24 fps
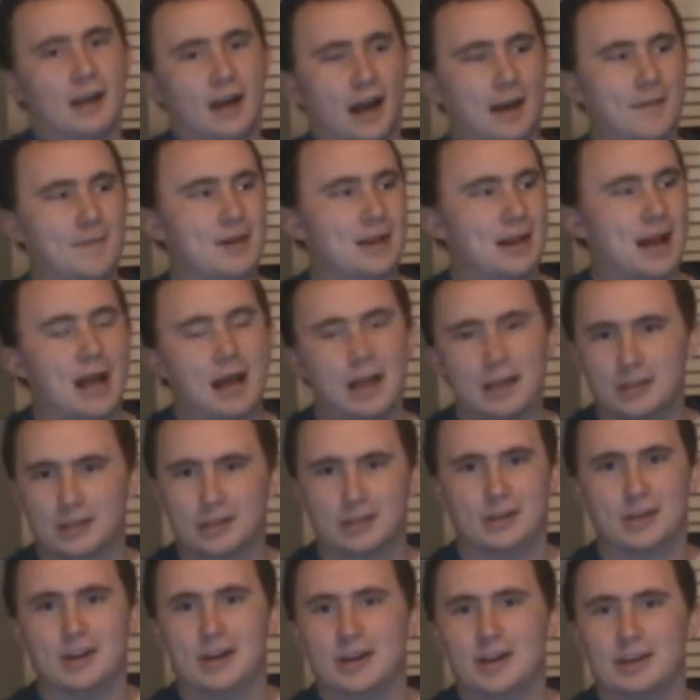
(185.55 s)
I mean,
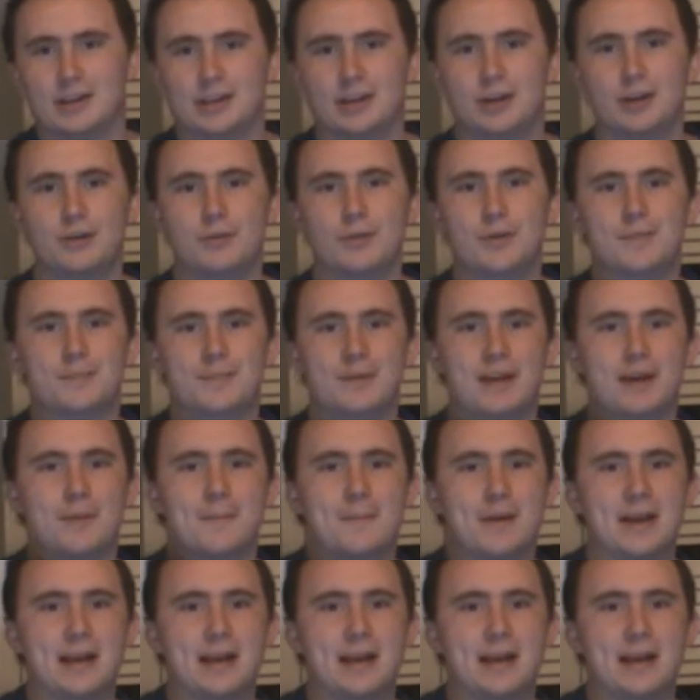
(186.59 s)
you would be